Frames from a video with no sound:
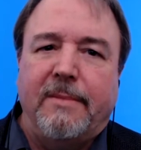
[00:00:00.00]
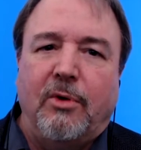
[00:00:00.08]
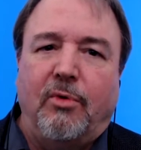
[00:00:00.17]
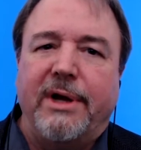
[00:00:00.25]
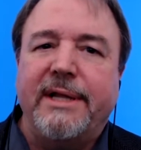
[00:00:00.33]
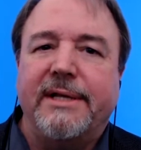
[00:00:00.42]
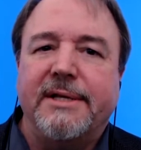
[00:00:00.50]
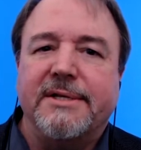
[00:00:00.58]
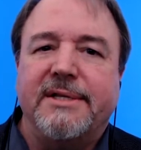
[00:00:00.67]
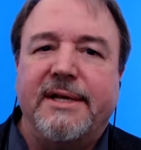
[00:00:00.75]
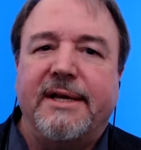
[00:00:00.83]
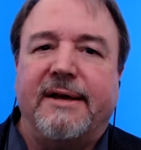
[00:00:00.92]
what is
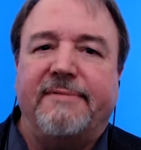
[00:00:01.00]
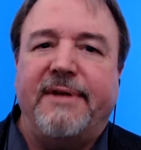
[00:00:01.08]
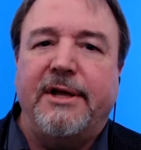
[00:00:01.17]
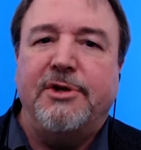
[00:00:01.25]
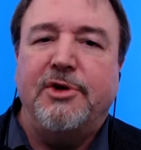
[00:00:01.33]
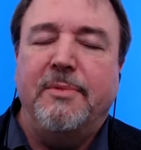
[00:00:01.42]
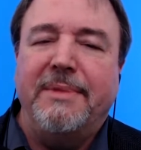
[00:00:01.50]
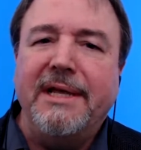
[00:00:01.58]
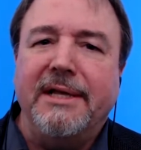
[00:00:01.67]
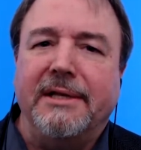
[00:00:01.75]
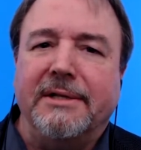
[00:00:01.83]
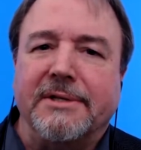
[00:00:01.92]
the FAQ
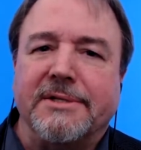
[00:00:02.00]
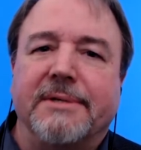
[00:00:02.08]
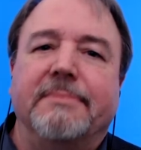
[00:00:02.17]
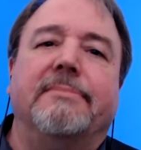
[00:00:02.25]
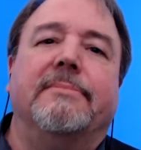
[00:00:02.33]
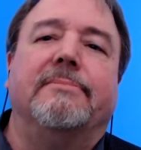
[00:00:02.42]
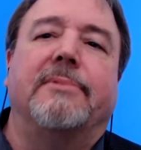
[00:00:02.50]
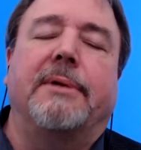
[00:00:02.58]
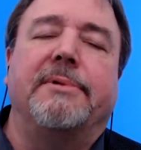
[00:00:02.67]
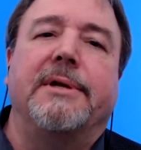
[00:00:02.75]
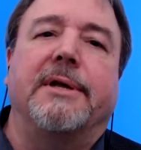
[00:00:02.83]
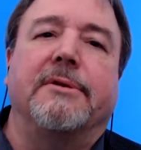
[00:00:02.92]
means?
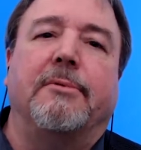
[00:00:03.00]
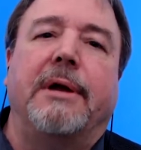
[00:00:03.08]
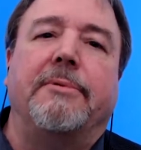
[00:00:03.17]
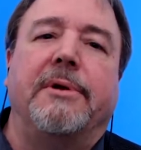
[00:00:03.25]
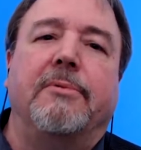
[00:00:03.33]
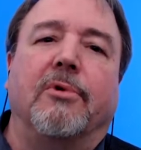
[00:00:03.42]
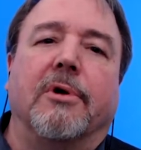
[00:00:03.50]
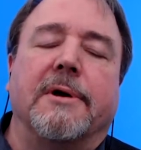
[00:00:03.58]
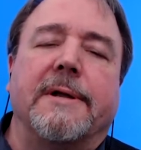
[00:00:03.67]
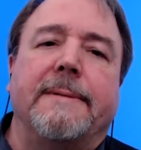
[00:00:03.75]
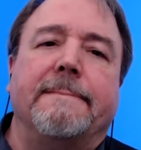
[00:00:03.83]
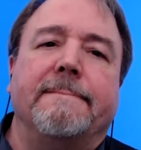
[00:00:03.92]
Probably not the way we'd word
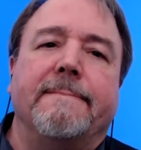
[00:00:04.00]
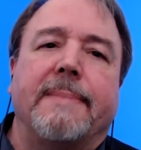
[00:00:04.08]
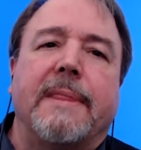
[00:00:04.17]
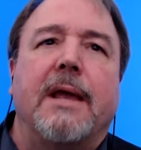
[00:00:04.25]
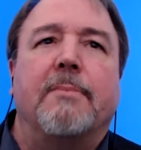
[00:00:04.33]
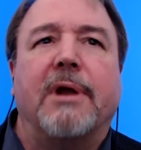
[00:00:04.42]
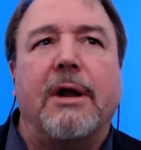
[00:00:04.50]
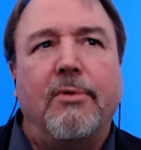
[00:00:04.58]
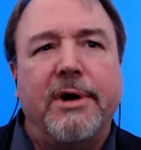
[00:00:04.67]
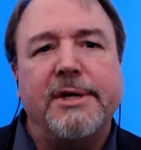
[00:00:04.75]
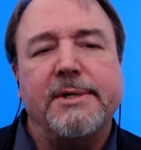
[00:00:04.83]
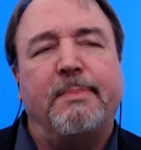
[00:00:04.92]
it. But I
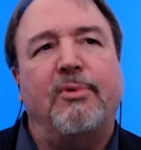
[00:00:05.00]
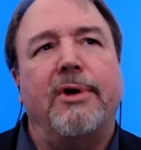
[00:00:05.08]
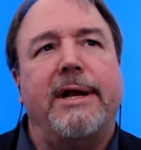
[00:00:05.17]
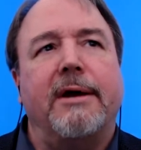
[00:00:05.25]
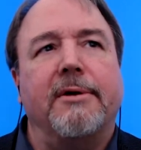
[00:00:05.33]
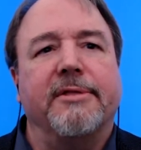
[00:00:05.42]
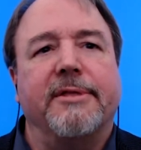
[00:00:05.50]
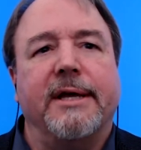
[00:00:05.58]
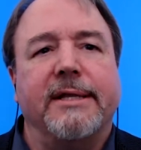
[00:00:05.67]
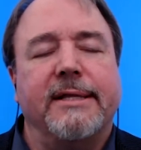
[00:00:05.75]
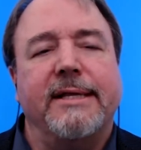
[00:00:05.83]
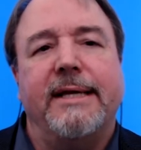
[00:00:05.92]
wanted to point out
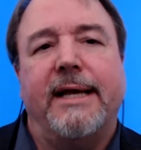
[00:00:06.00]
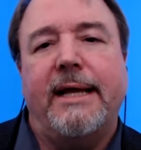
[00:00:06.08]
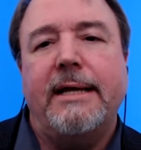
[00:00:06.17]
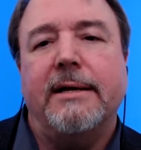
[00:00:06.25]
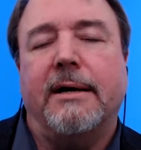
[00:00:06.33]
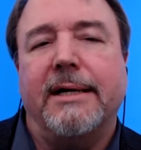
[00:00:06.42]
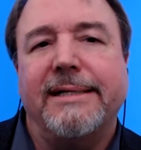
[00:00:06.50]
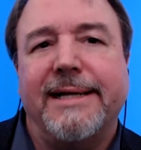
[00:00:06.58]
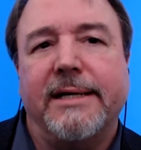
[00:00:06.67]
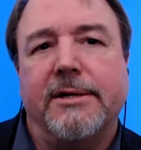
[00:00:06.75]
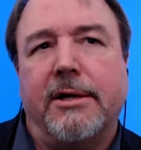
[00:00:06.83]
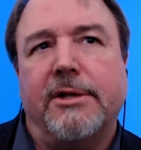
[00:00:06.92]
that the AI
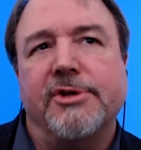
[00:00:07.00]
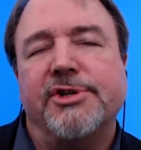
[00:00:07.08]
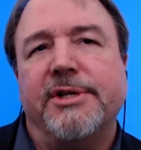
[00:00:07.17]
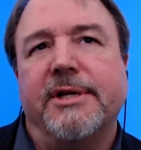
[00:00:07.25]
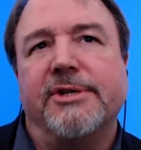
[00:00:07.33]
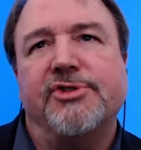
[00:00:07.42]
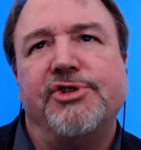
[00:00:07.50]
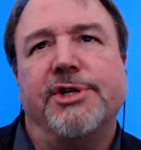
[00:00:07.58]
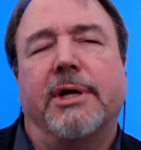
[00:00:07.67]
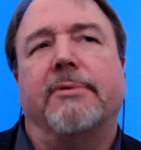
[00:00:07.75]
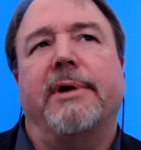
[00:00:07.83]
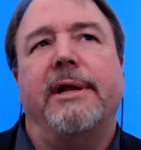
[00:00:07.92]
technology that's
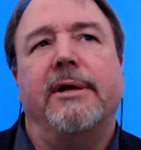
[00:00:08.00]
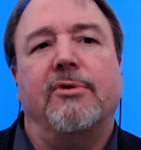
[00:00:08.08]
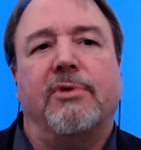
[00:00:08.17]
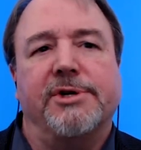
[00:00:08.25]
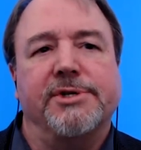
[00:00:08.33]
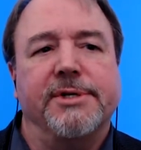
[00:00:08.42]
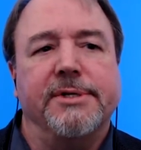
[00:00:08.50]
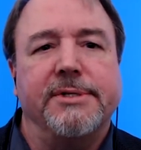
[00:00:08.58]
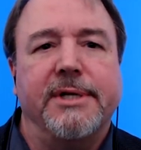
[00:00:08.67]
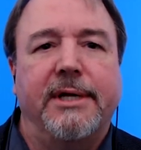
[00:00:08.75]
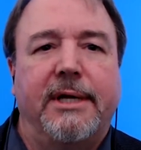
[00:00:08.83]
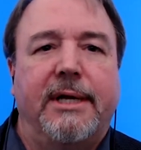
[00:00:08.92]
generating questions
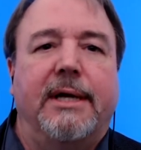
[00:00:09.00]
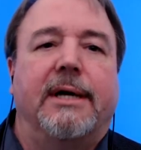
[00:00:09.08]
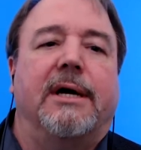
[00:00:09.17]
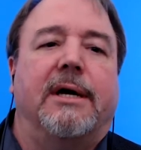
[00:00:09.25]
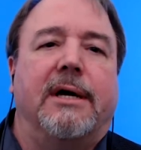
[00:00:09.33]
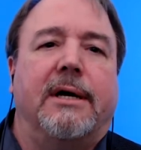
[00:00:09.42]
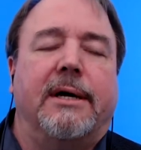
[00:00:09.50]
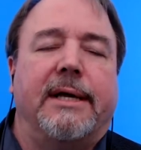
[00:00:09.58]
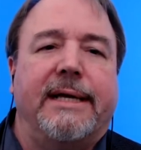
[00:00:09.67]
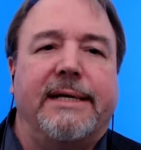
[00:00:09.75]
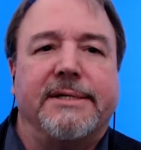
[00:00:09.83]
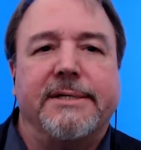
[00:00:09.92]
is